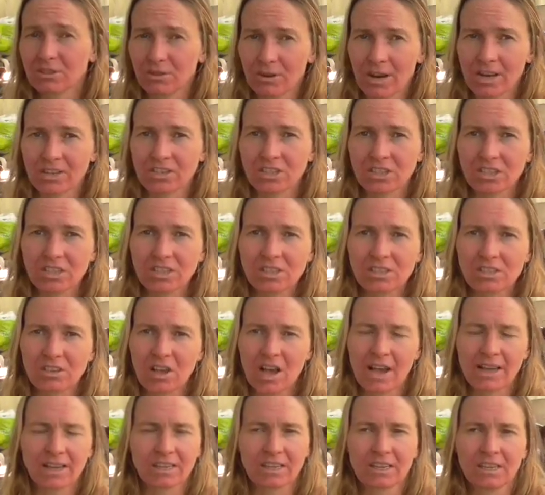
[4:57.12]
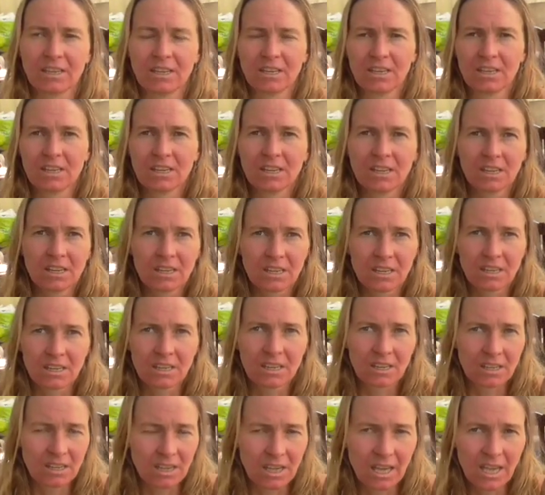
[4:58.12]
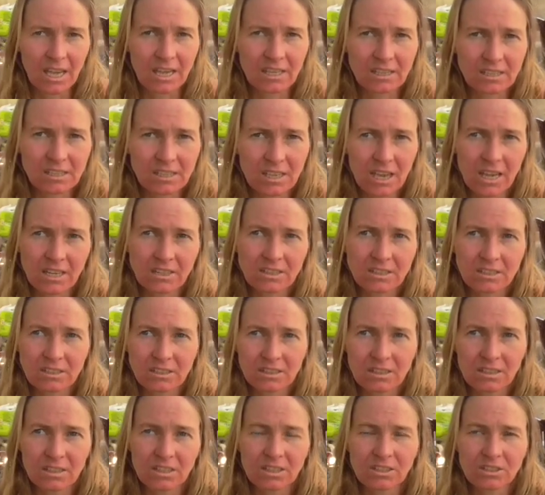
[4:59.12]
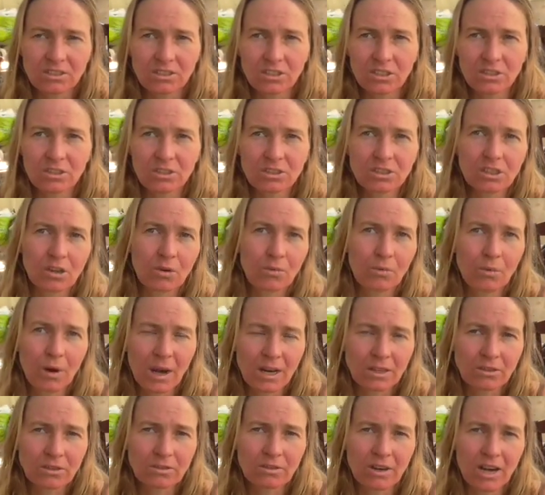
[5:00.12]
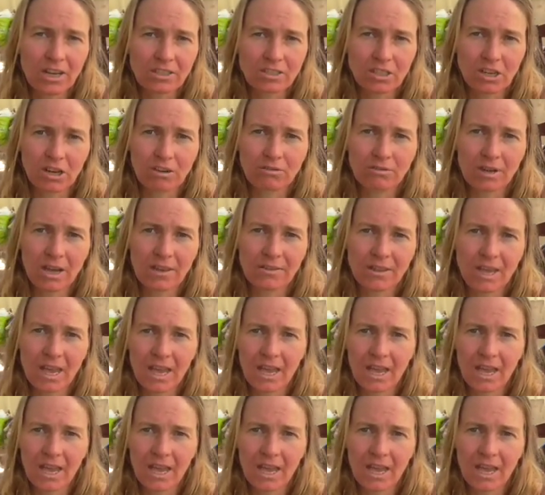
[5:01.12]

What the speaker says: crutches. Like, he said, use one crutch around the